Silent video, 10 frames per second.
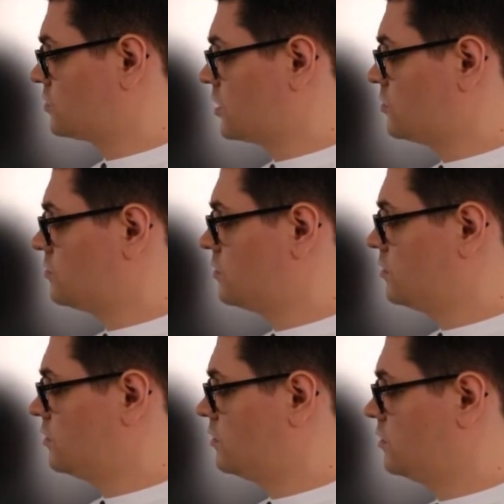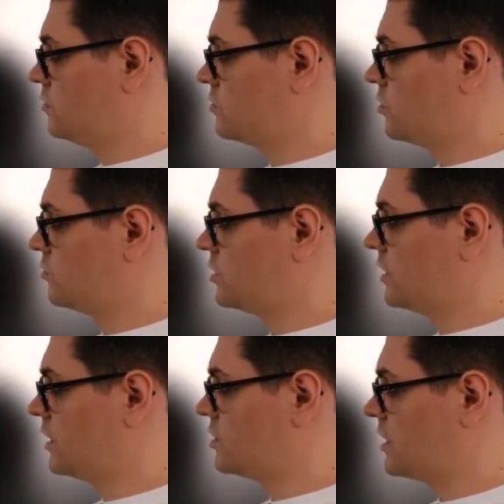also launching
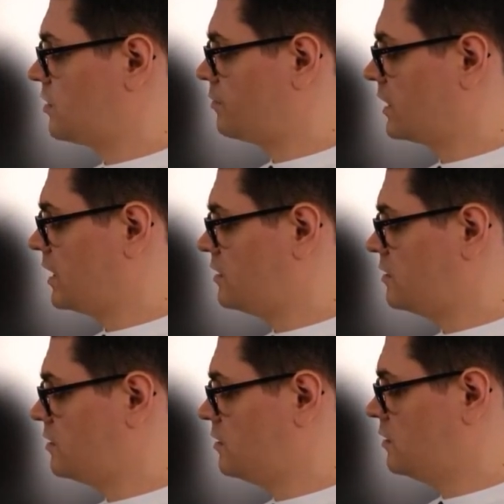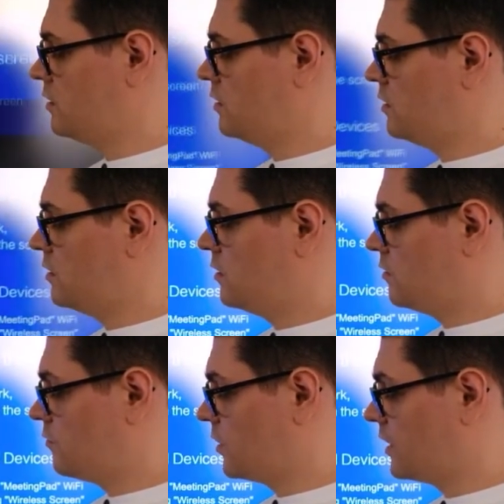the eShare app again
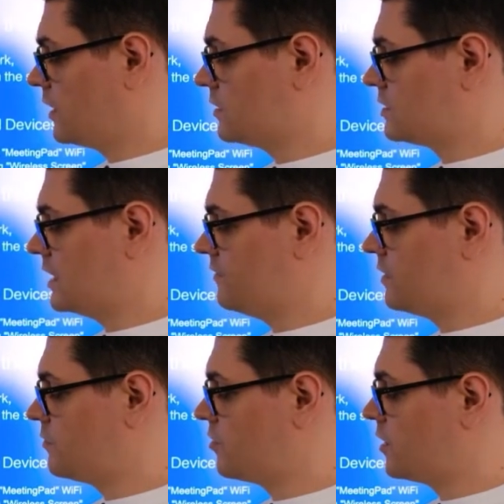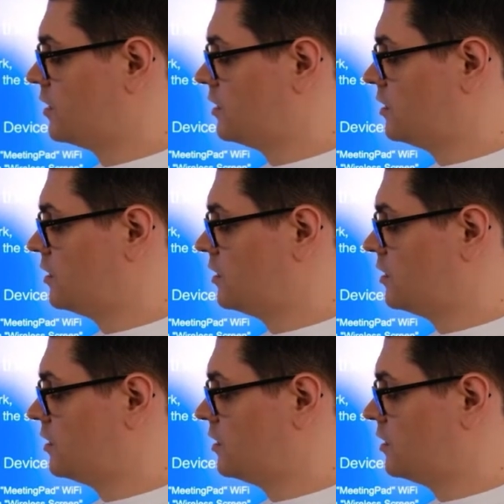by hitting TV mirror.